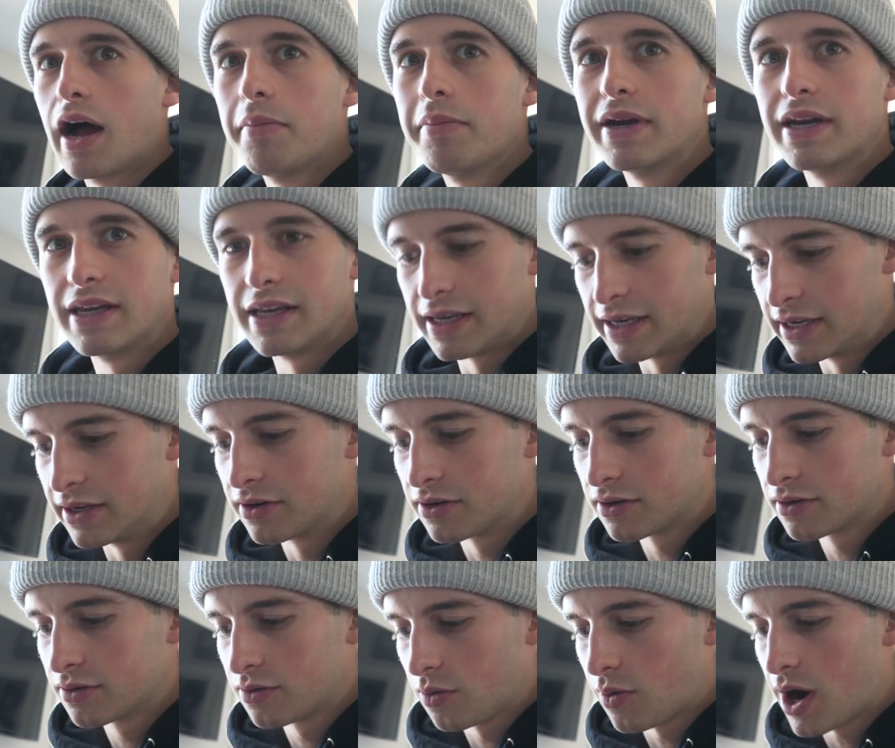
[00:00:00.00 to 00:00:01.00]
I'm an
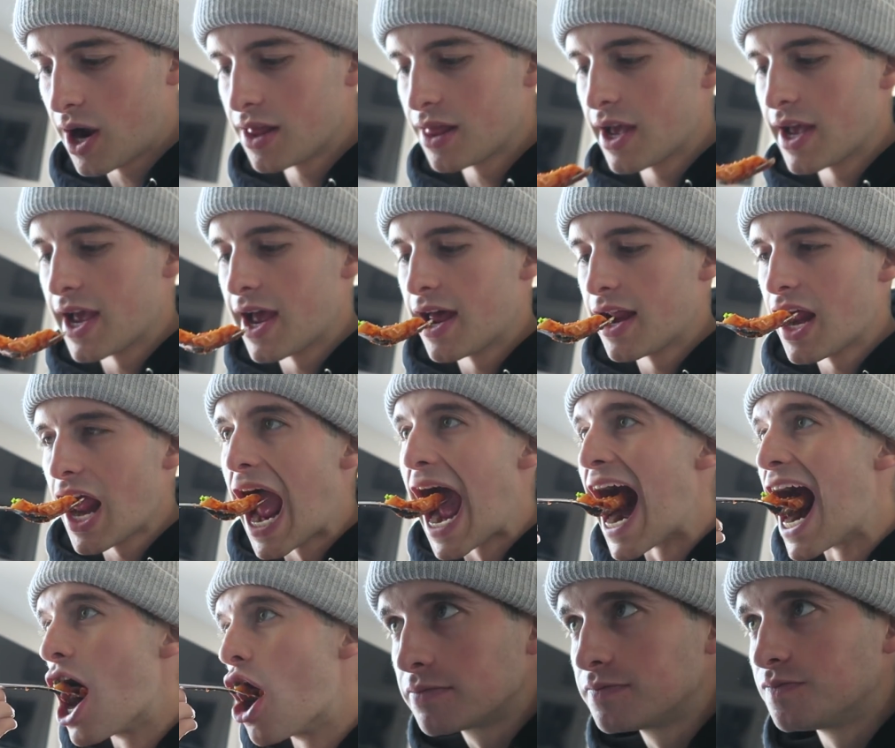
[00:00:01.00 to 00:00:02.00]
eater while I edit.
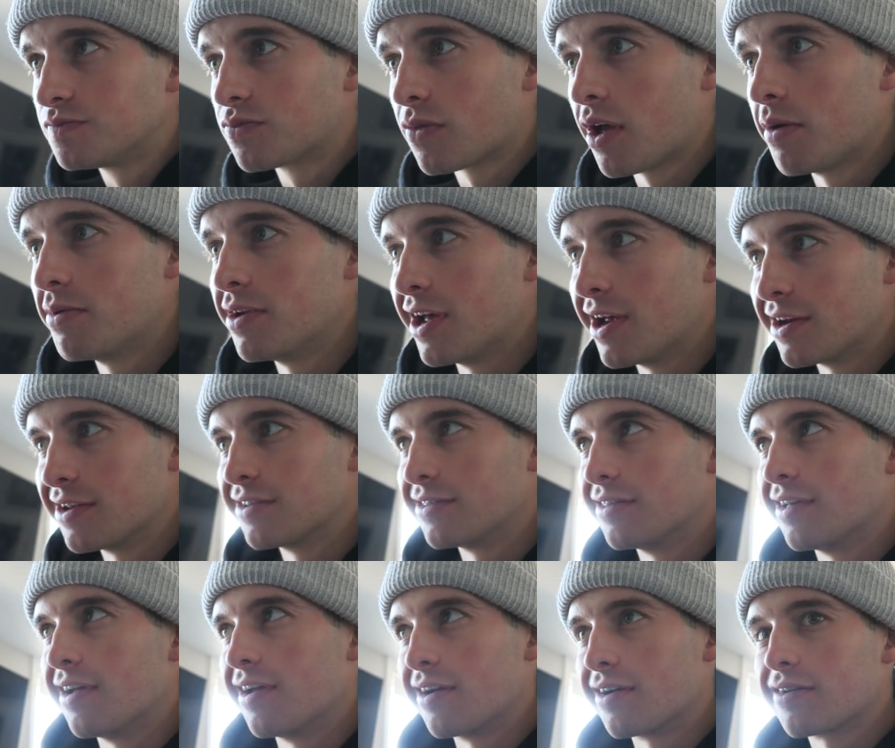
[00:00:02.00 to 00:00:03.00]
I've been editing
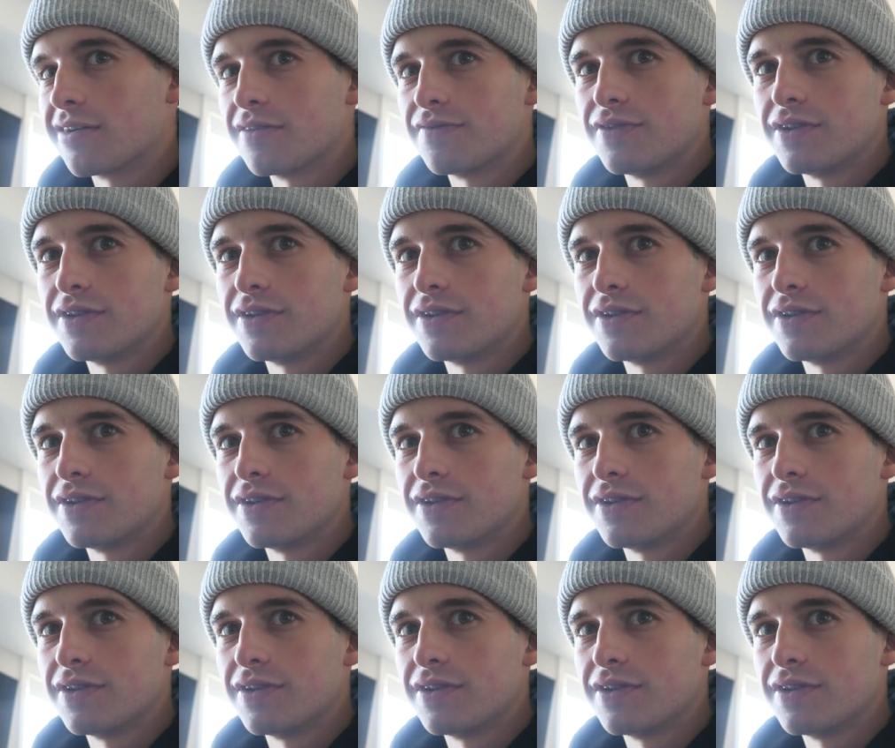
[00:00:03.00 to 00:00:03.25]
the haircut